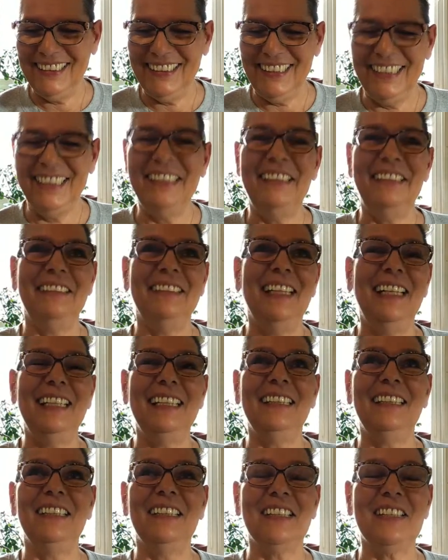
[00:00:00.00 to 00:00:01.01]
Oh,
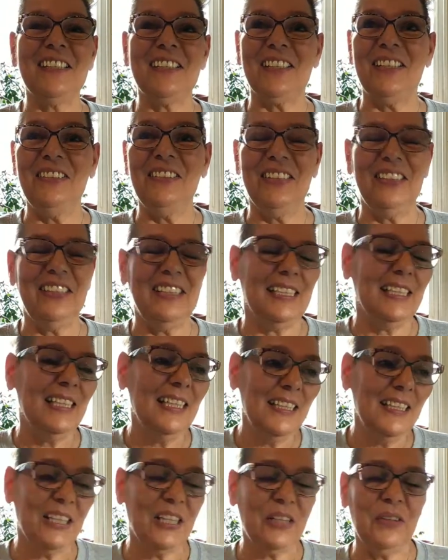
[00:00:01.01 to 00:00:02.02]
it looks so good.
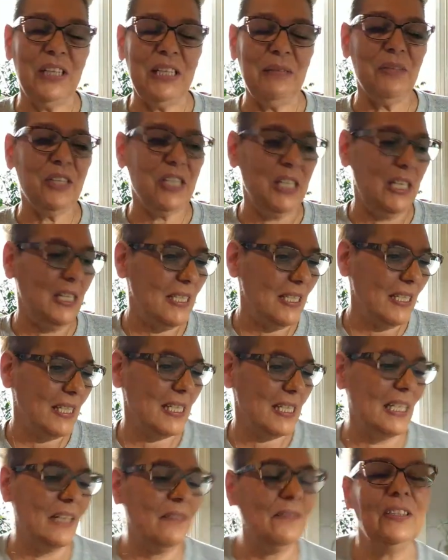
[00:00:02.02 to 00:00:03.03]
The cream cheese and
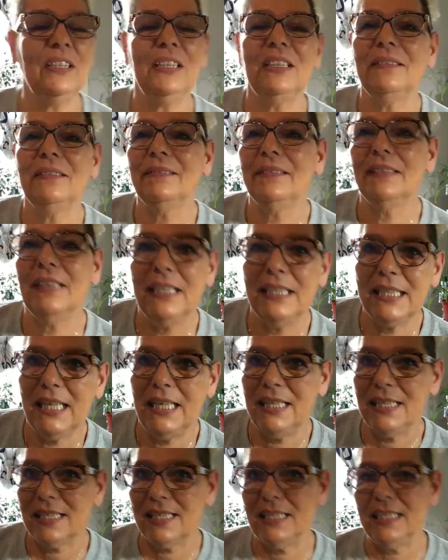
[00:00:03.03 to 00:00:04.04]
stuff, it
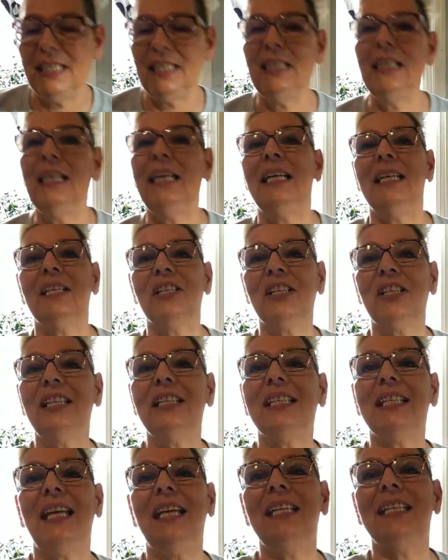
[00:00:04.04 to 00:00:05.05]
tastes delish. It
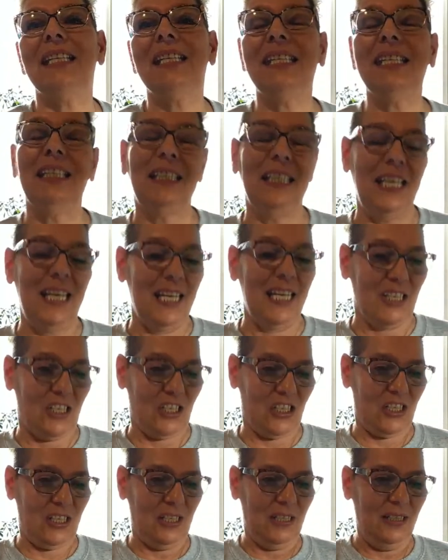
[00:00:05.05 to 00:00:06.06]
tastes
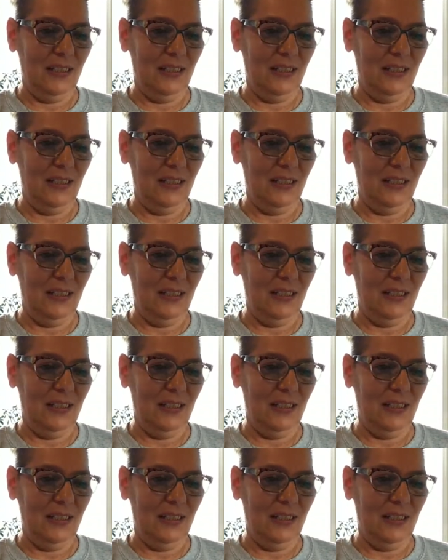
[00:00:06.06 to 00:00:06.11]
delish.